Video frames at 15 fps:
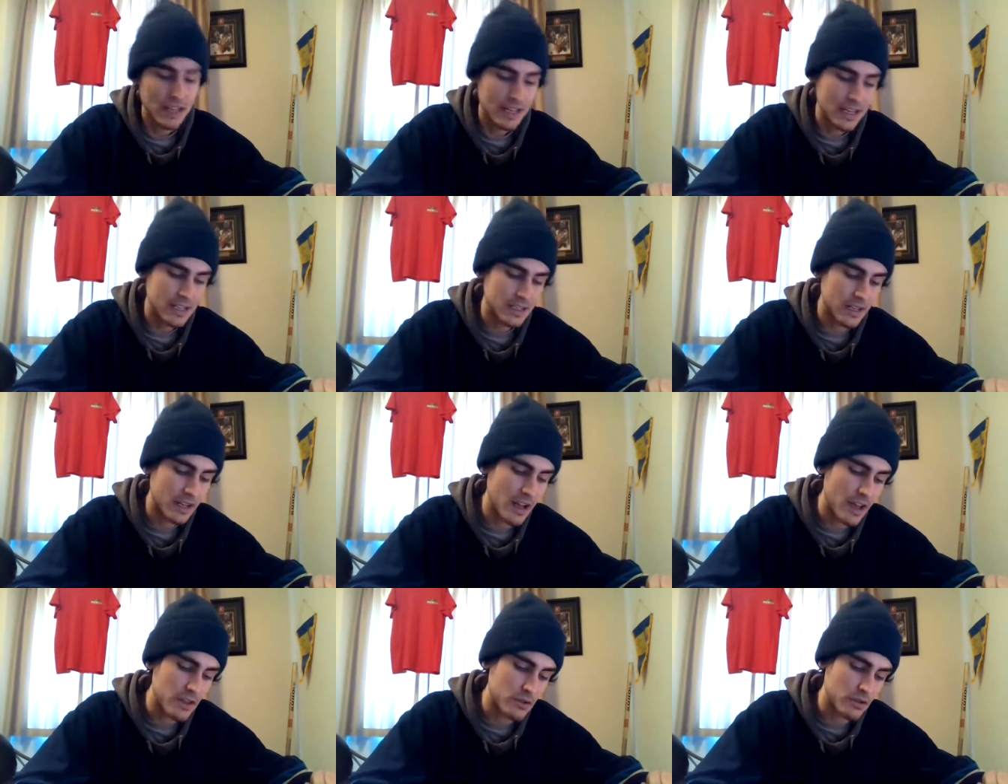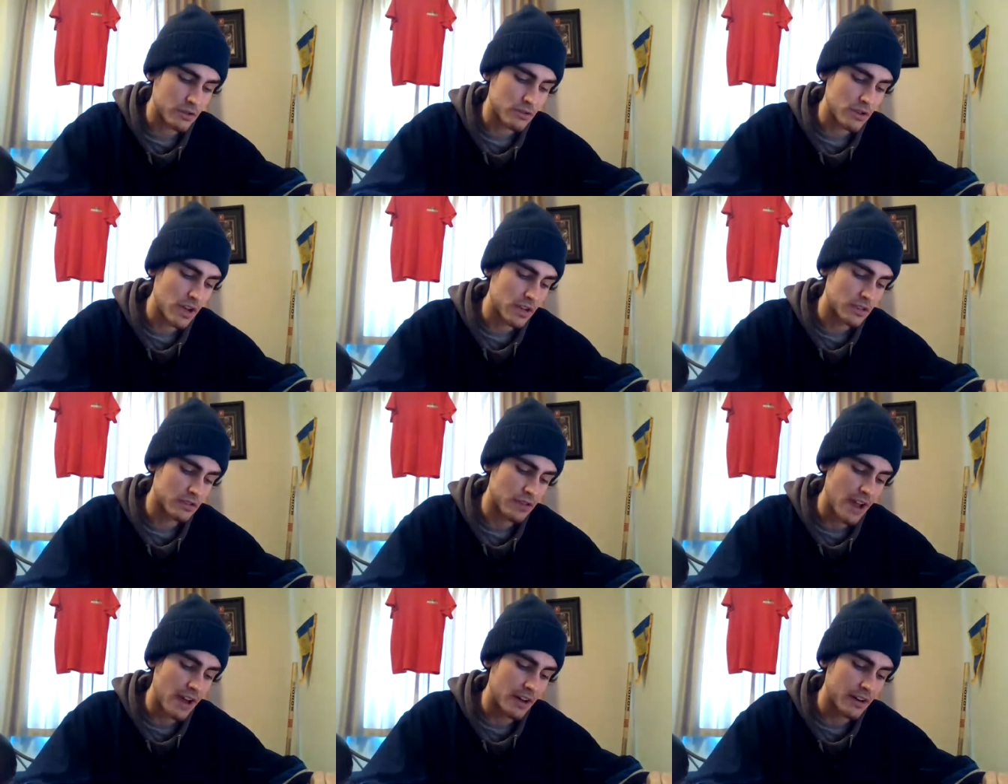he isn't a guy you can trust.
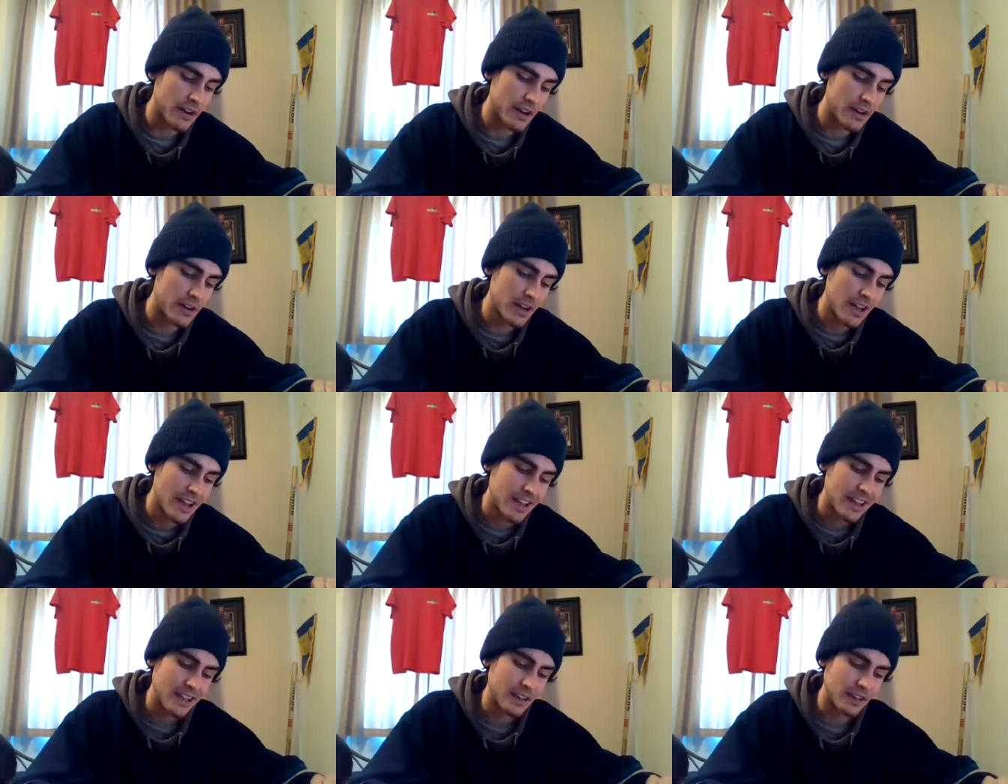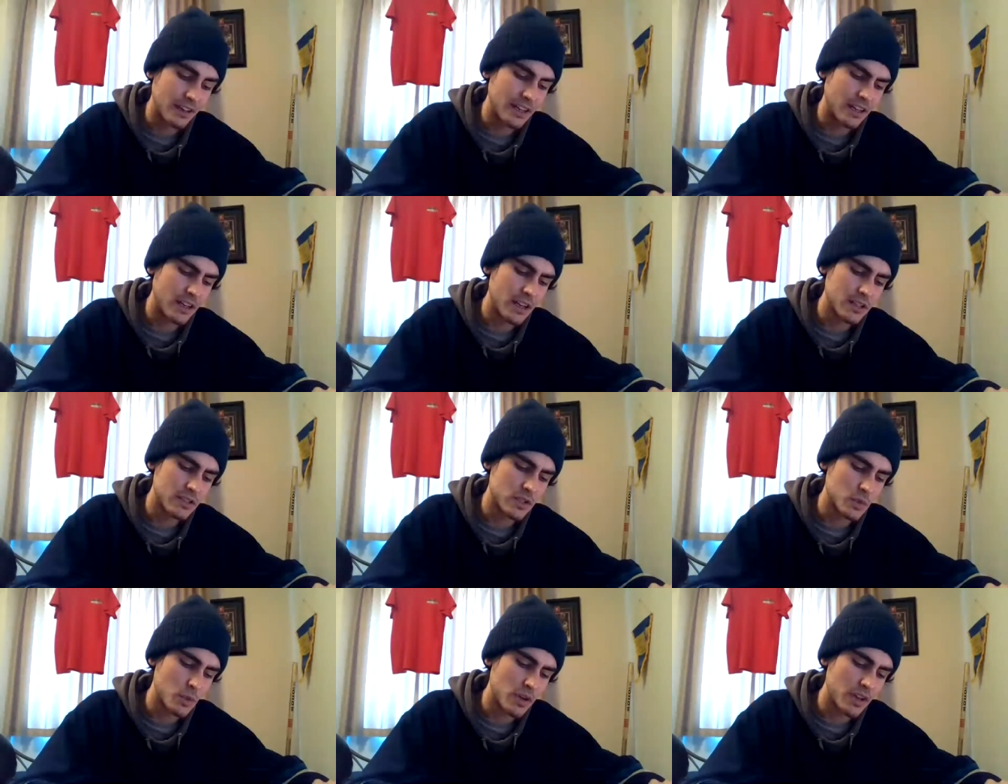Drager here, he lost
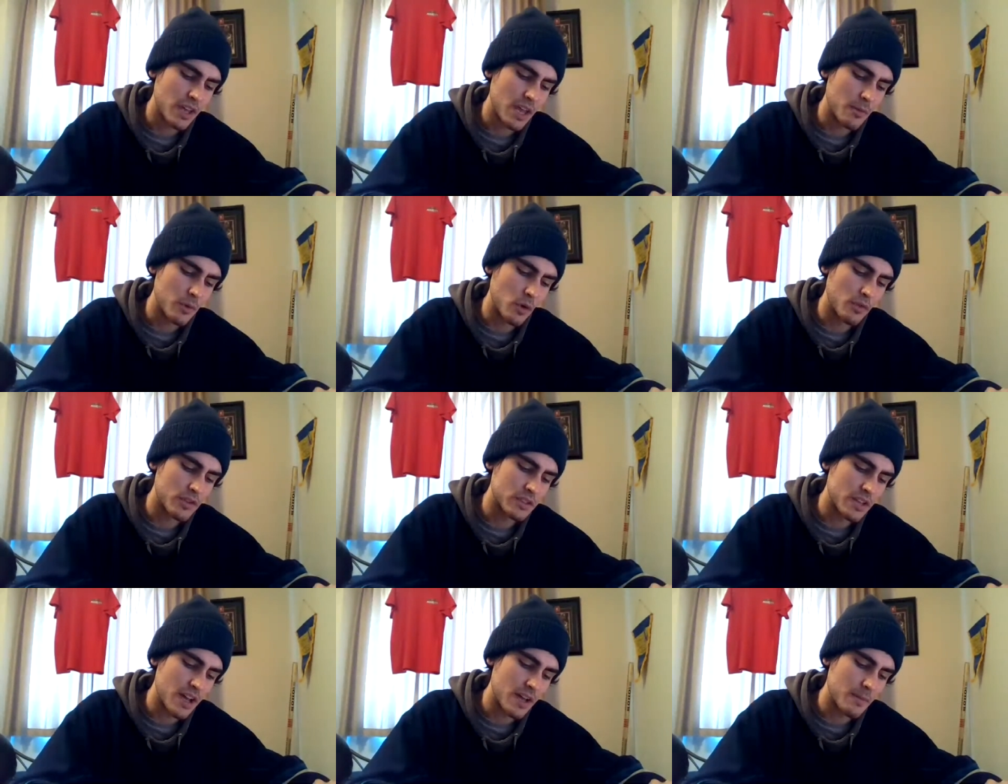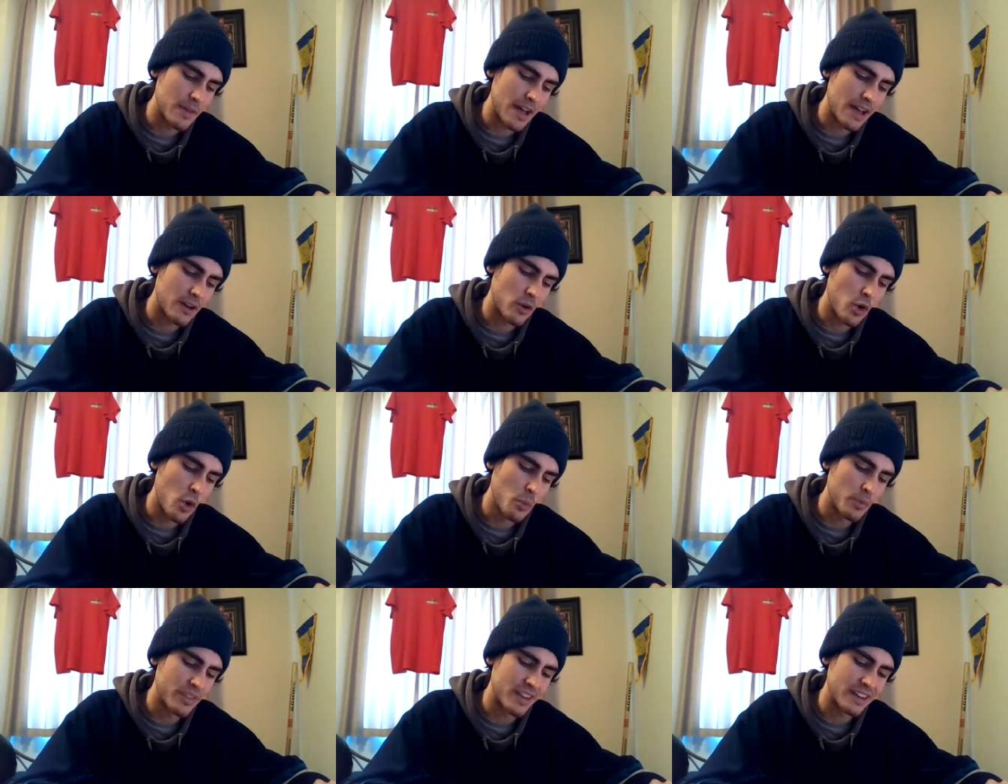his 1 game in overtime at
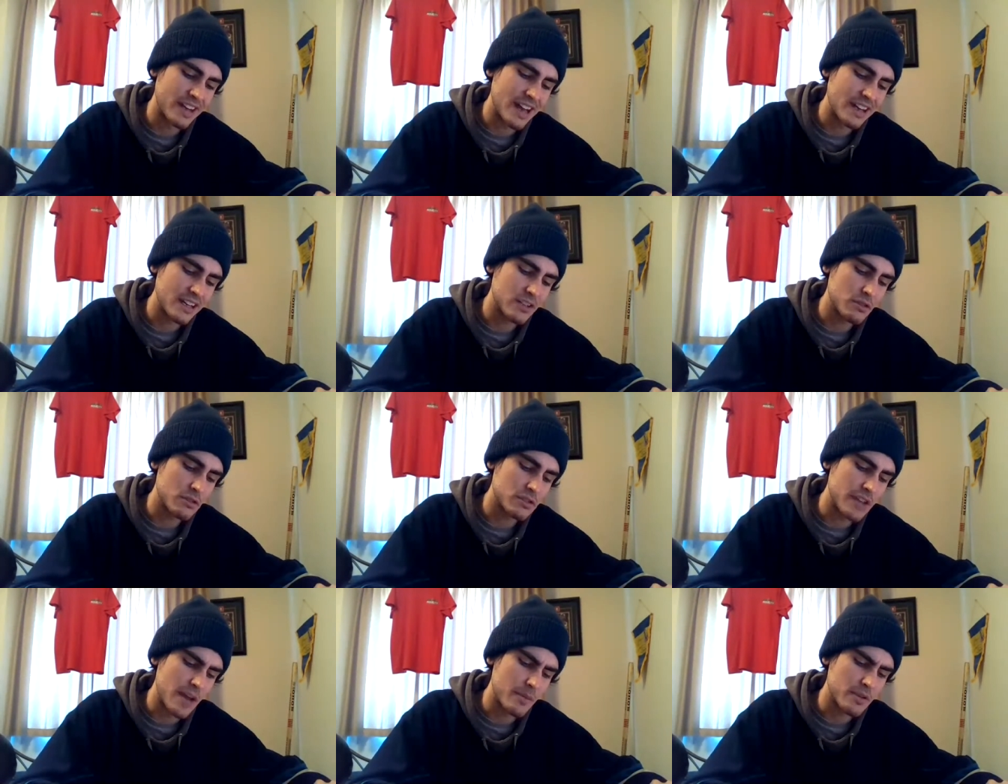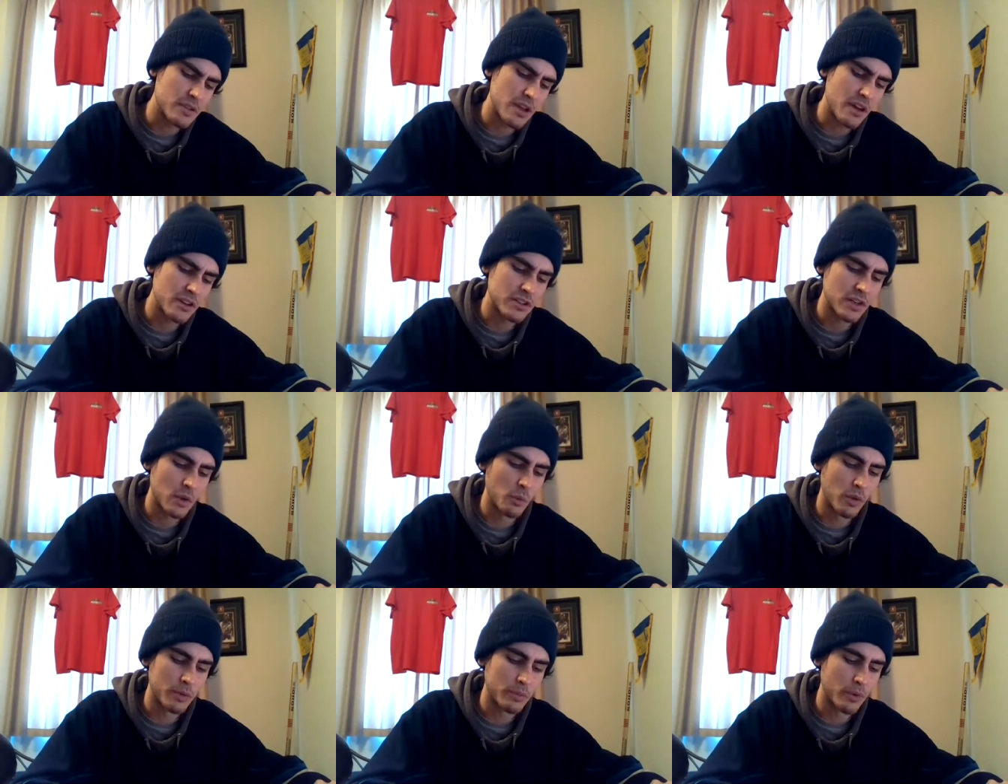home with a 92 save percentage and a
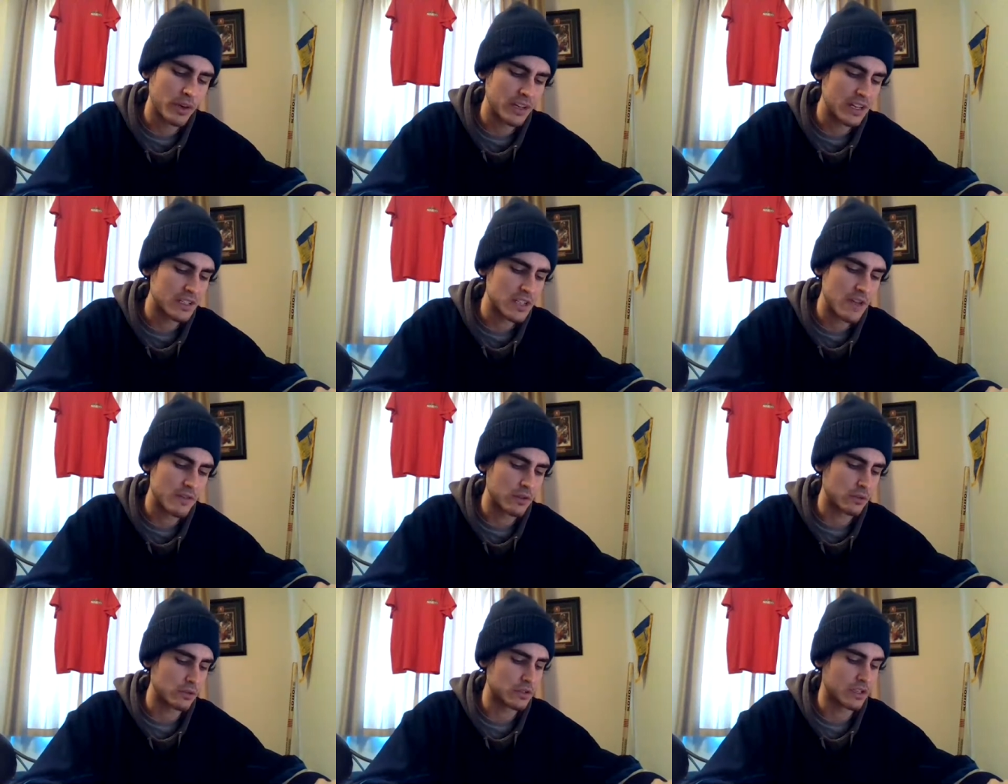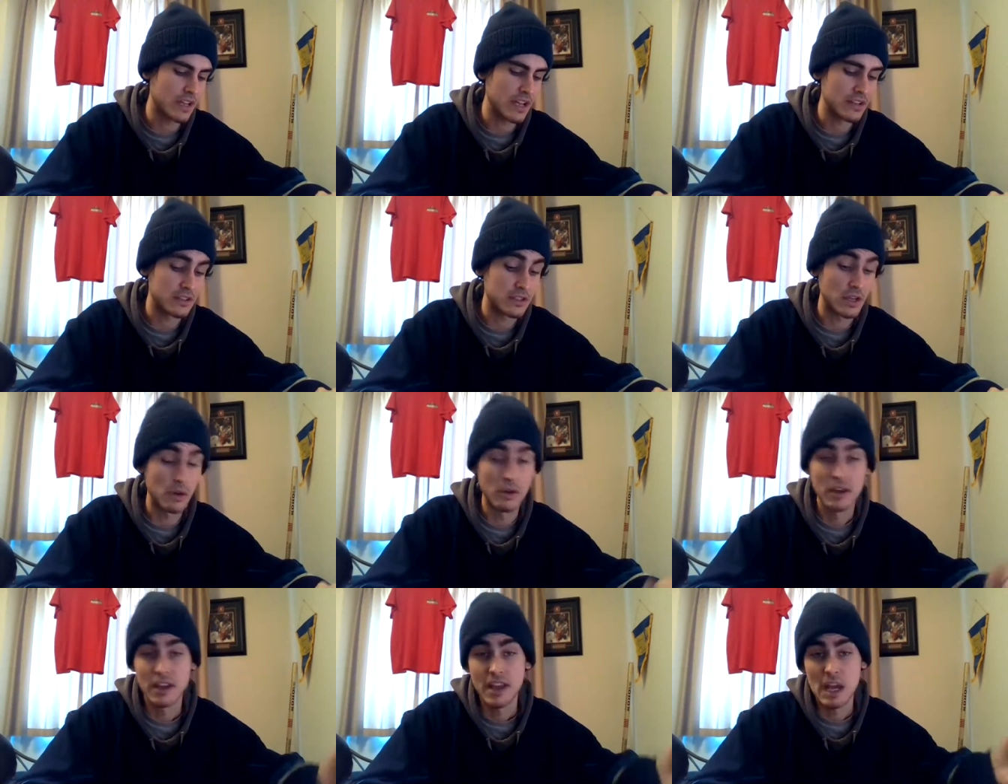1.87 goals against.
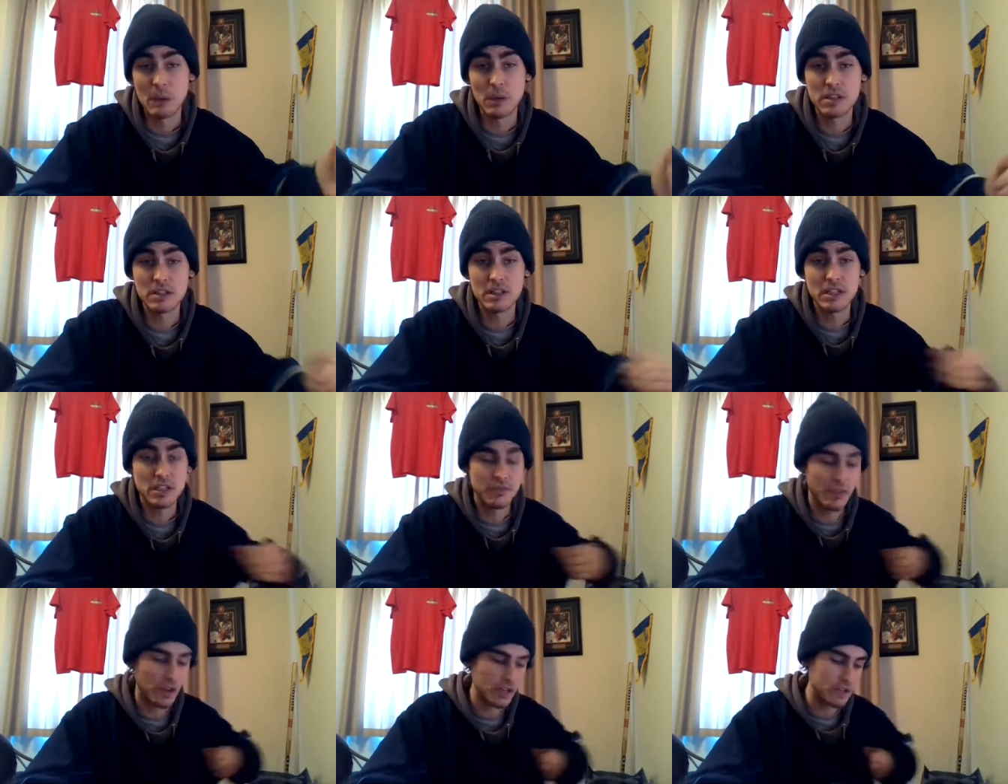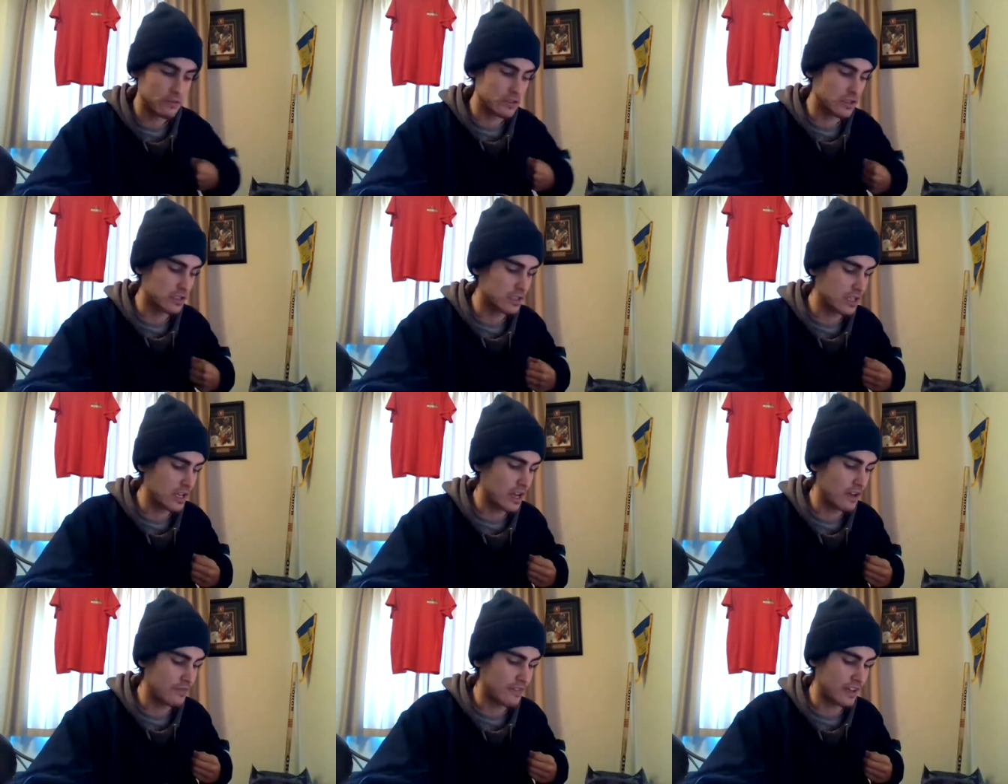So it wasn't his fault. It was just the
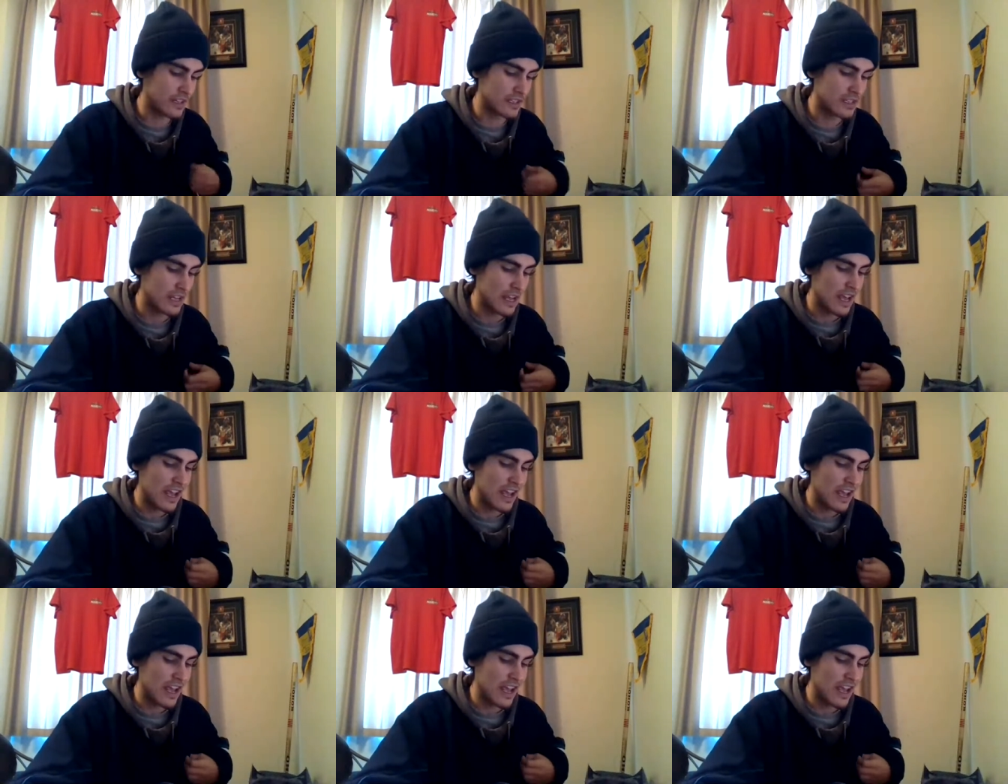offense.